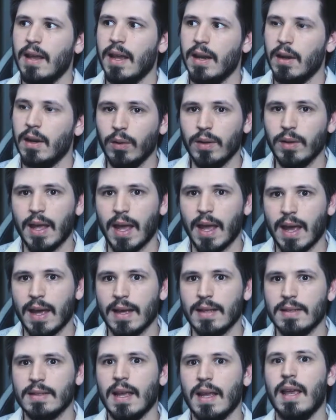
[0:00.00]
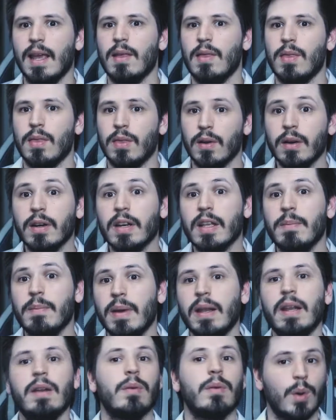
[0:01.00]
it only has a
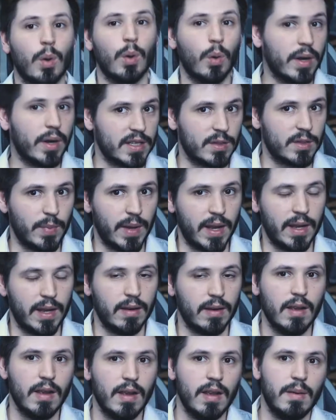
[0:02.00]
30-minute recording span,